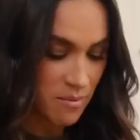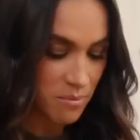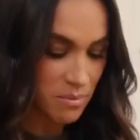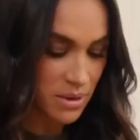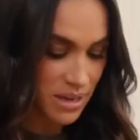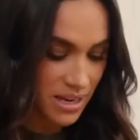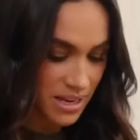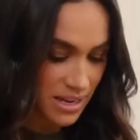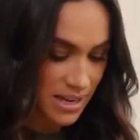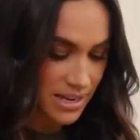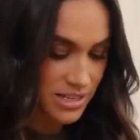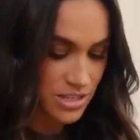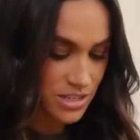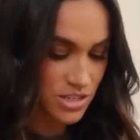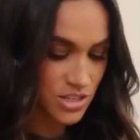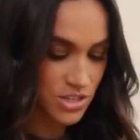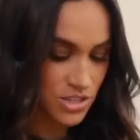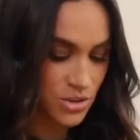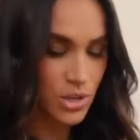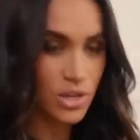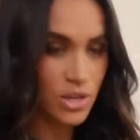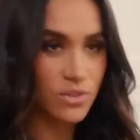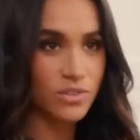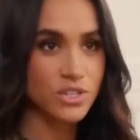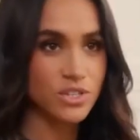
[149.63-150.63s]
laughs that
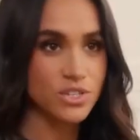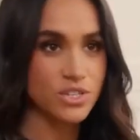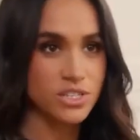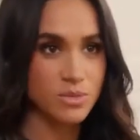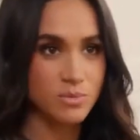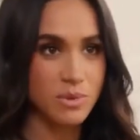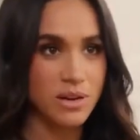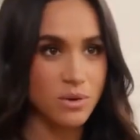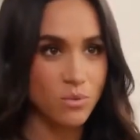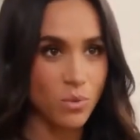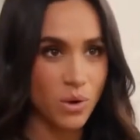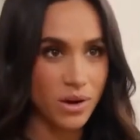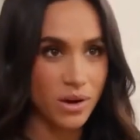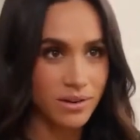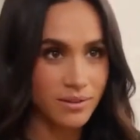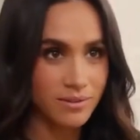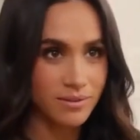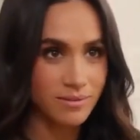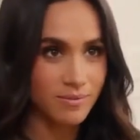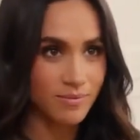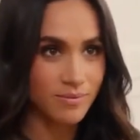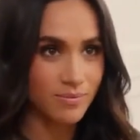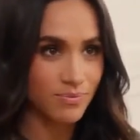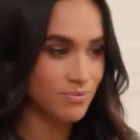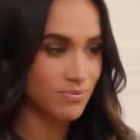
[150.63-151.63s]
hard, industry
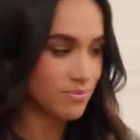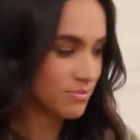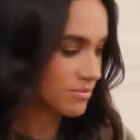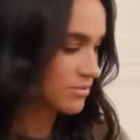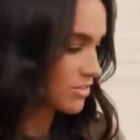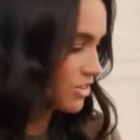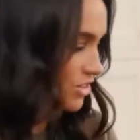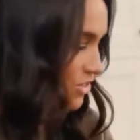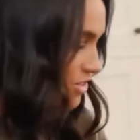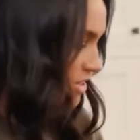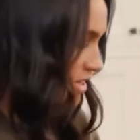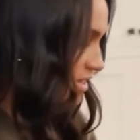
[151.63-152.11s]
gatekeepers start